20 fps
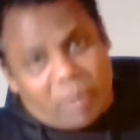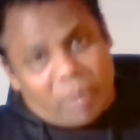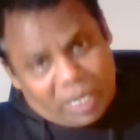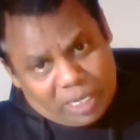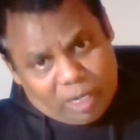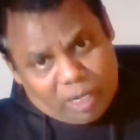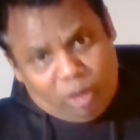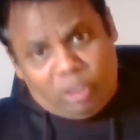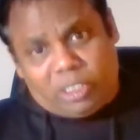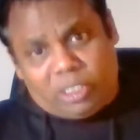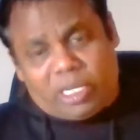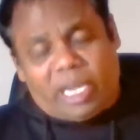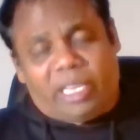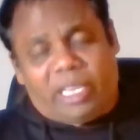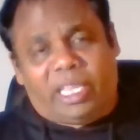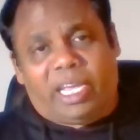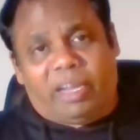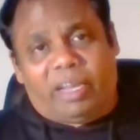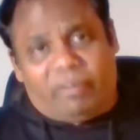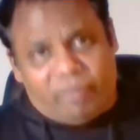But looks like
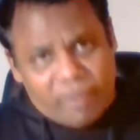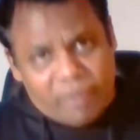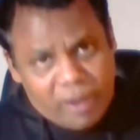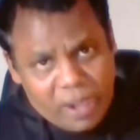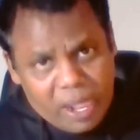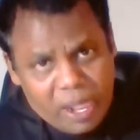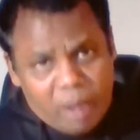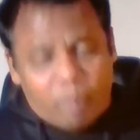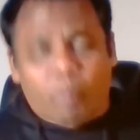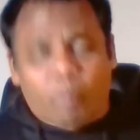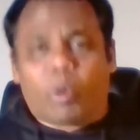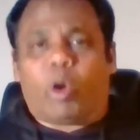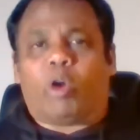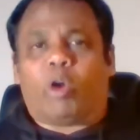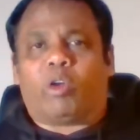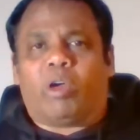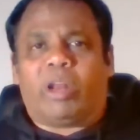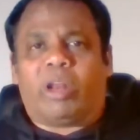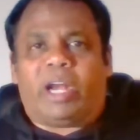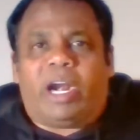they have
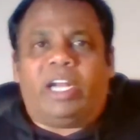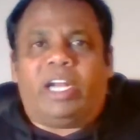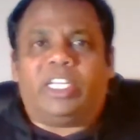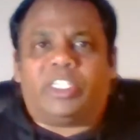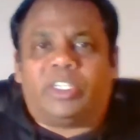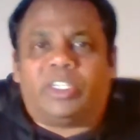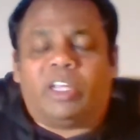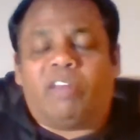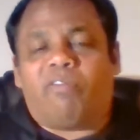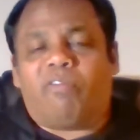brought on additional